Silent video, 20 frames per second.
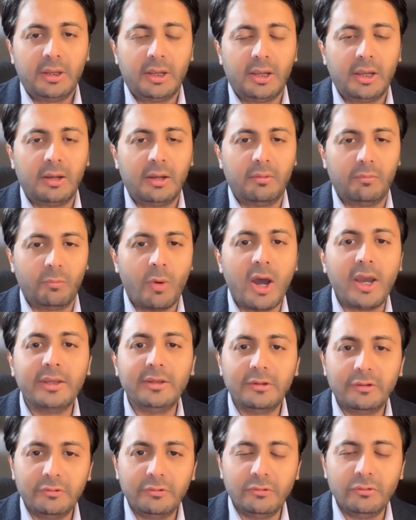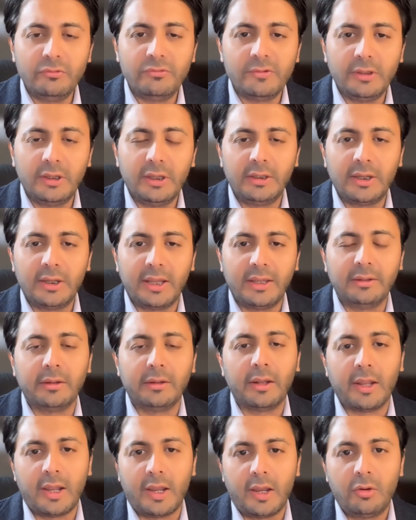why you're using it and
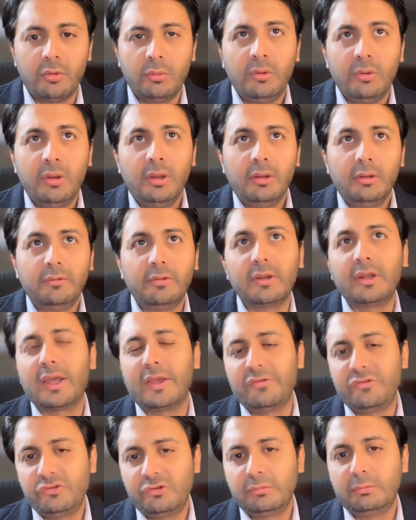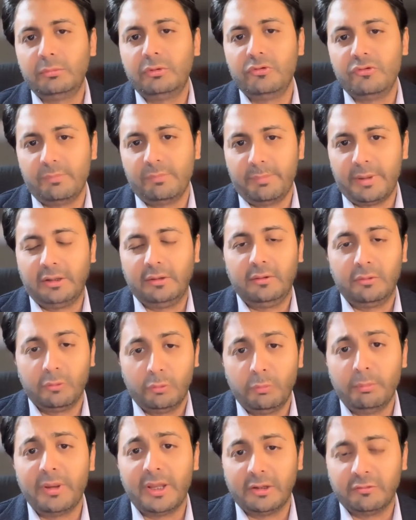how the customer is going
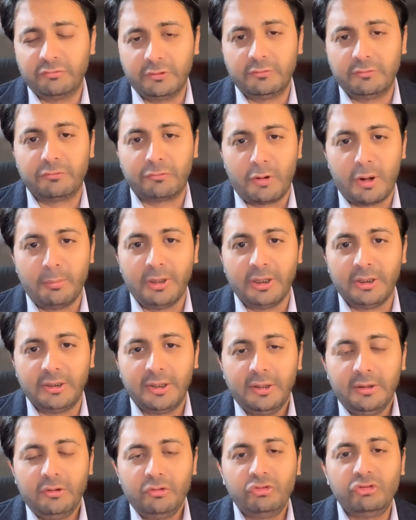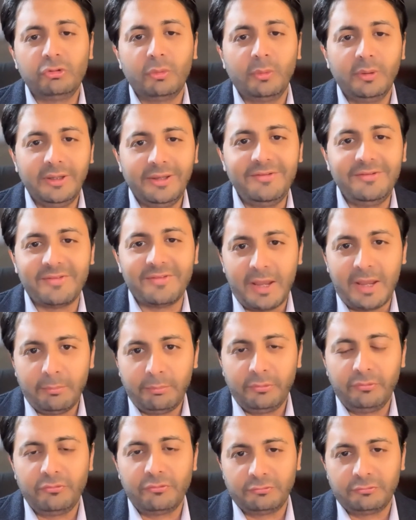to benefit from it, showing
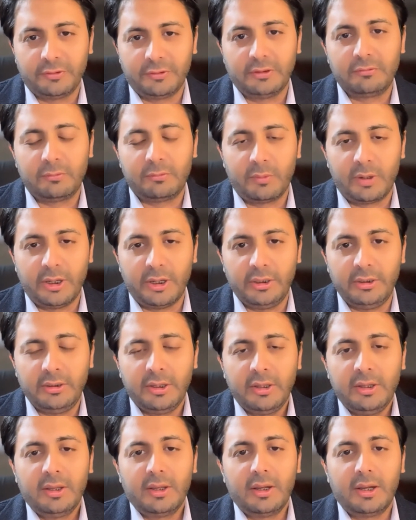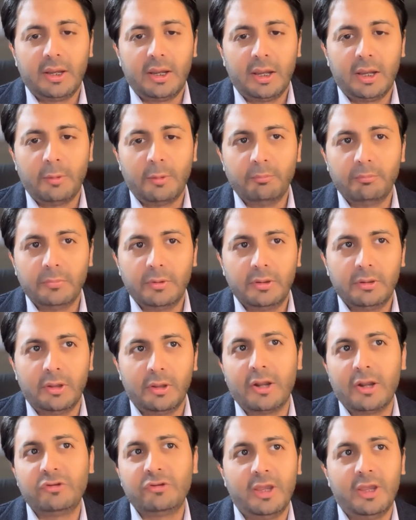examples of it, right? A
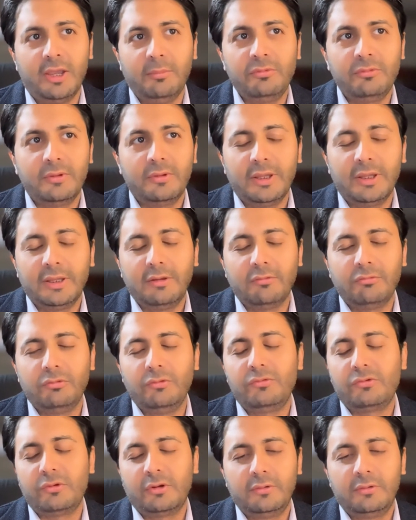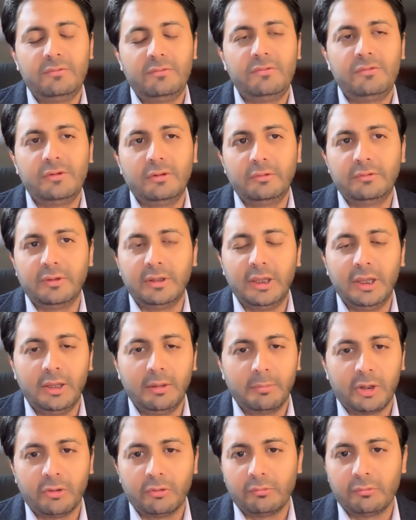lot of times, like if you start still thinking
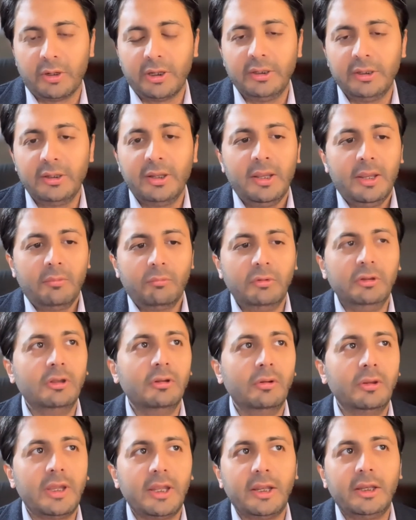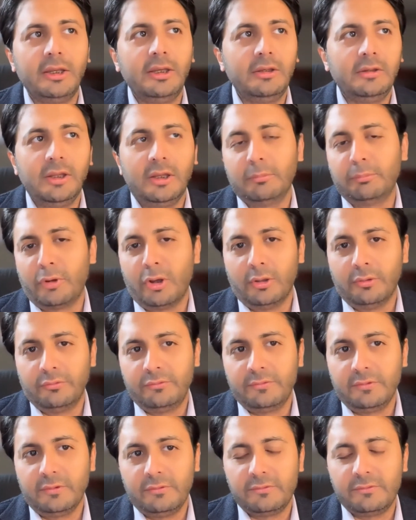about it, right? When you look at any data
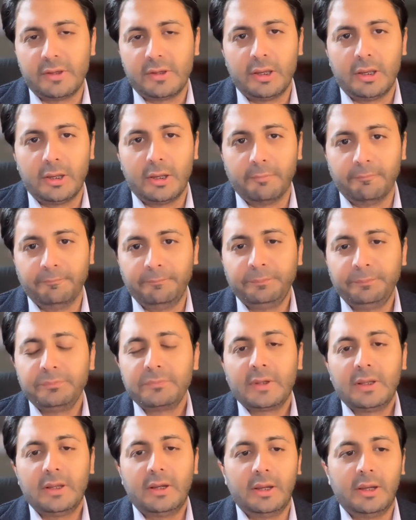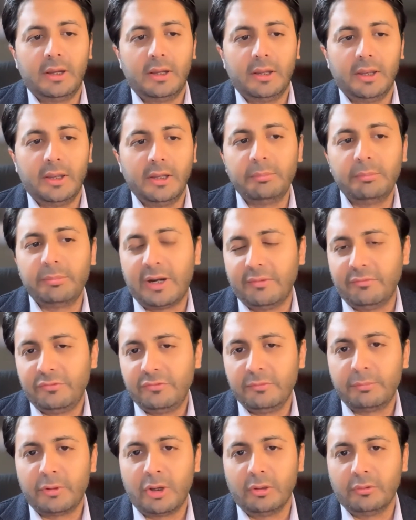policies, any
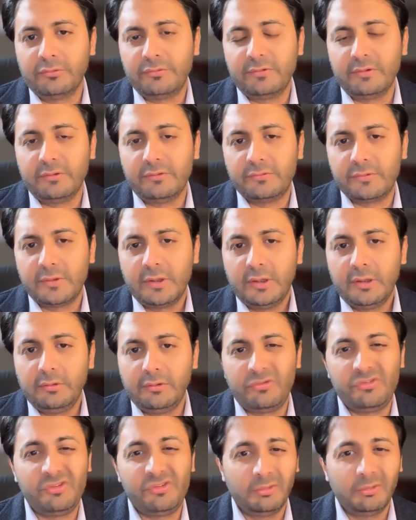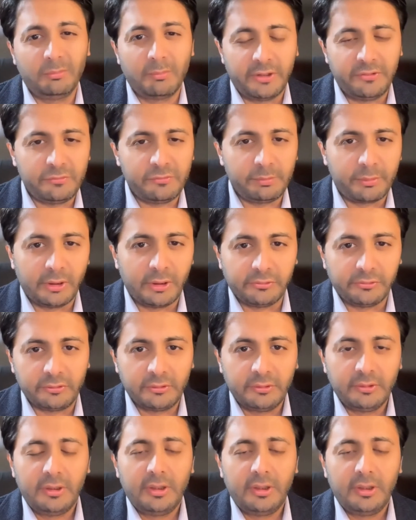privacy policies, they're still nice print.